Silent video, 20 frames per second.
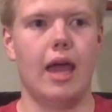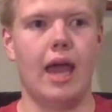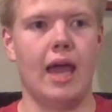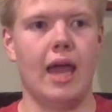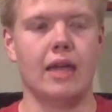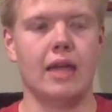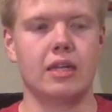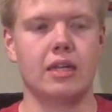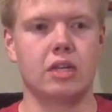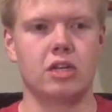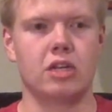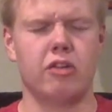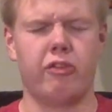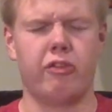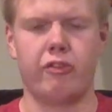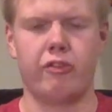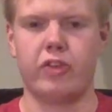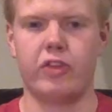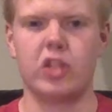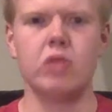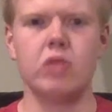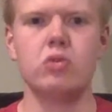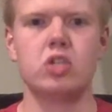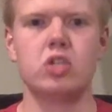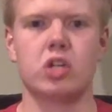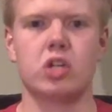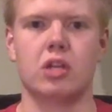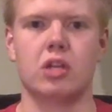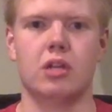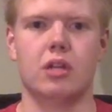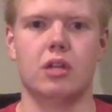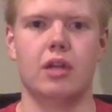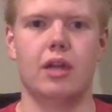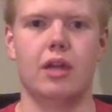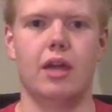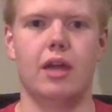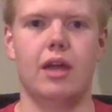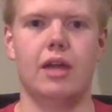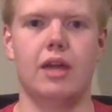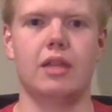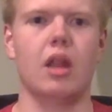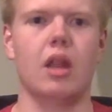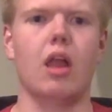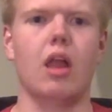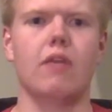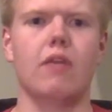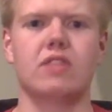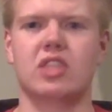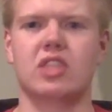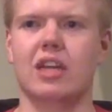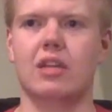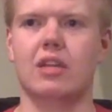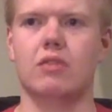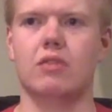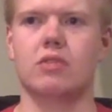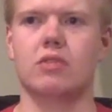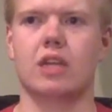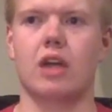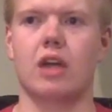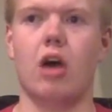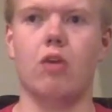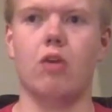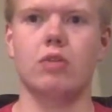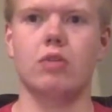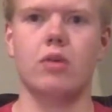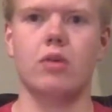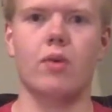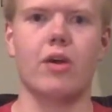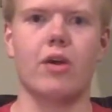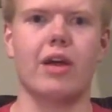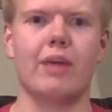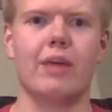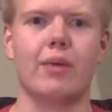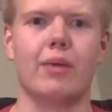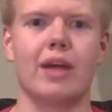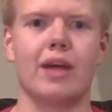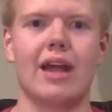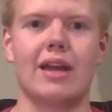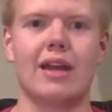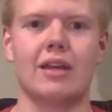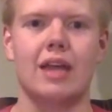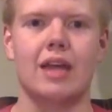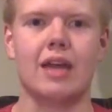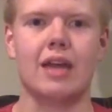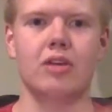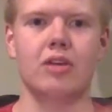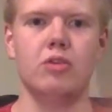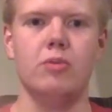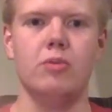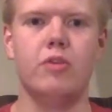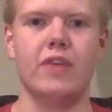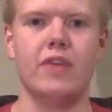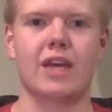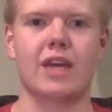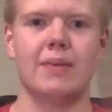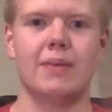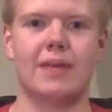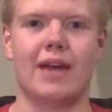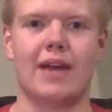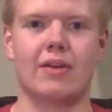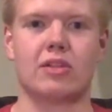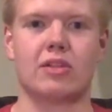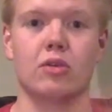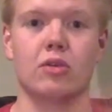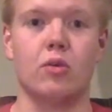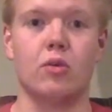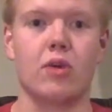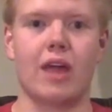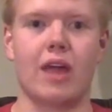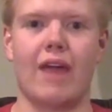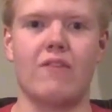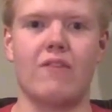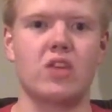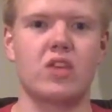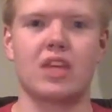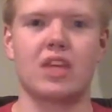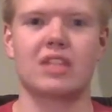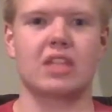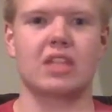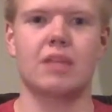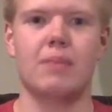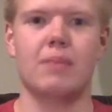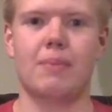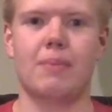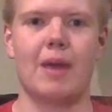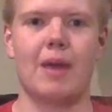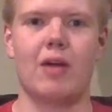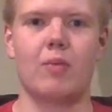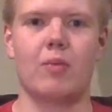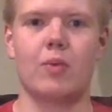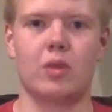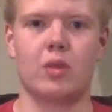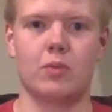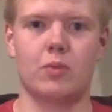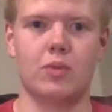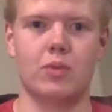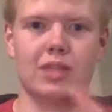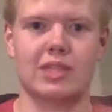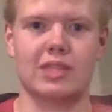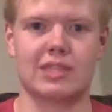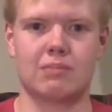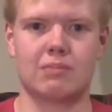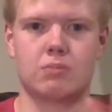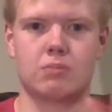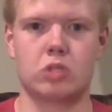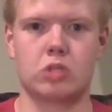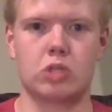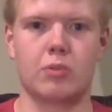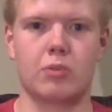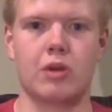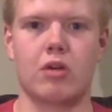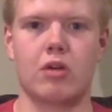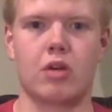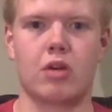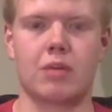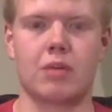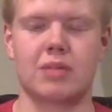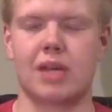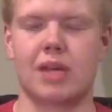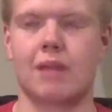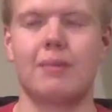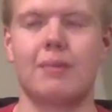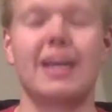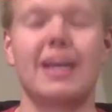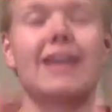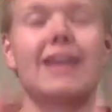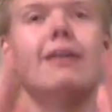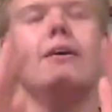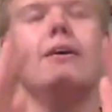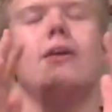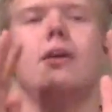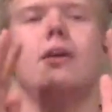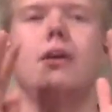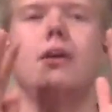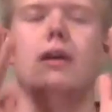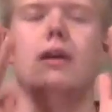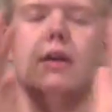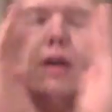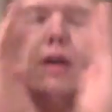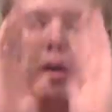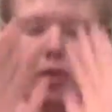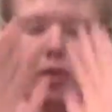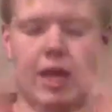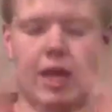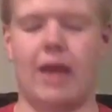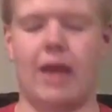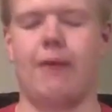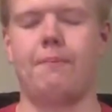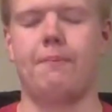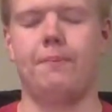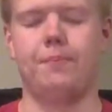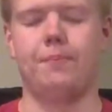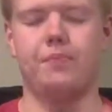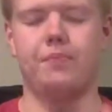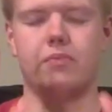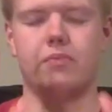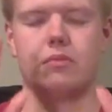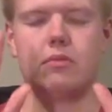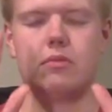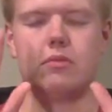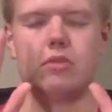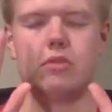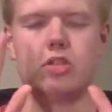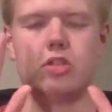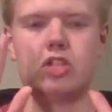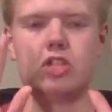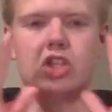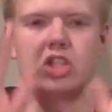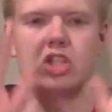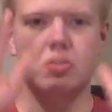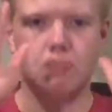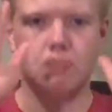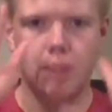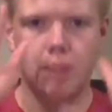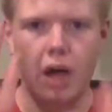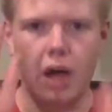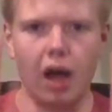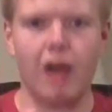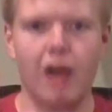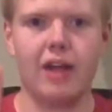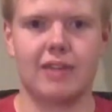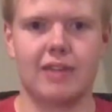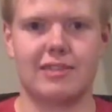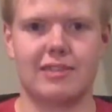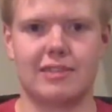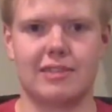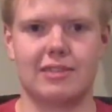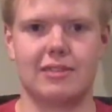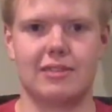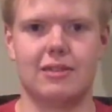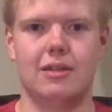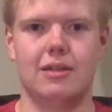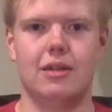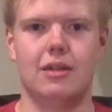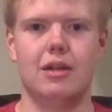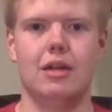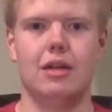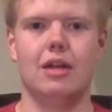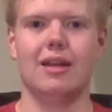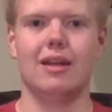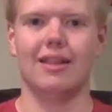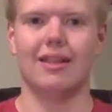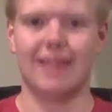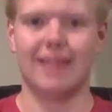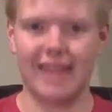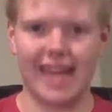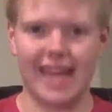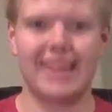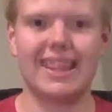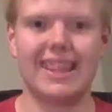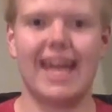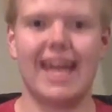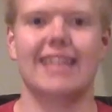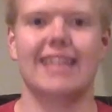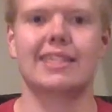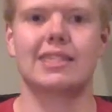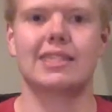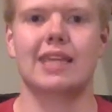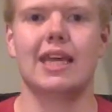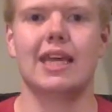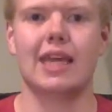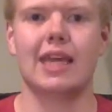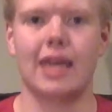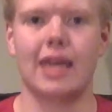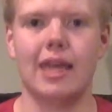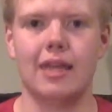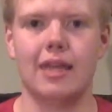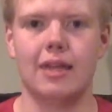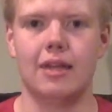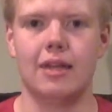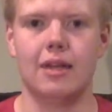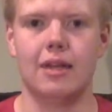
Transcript: and confusion. And then all of a sudden there was like, oh, don't worry, we got a new movie coming out, don't worry, everything's gonna be better when this superhero comes out. I'm like, okay, just pause, let that sink in.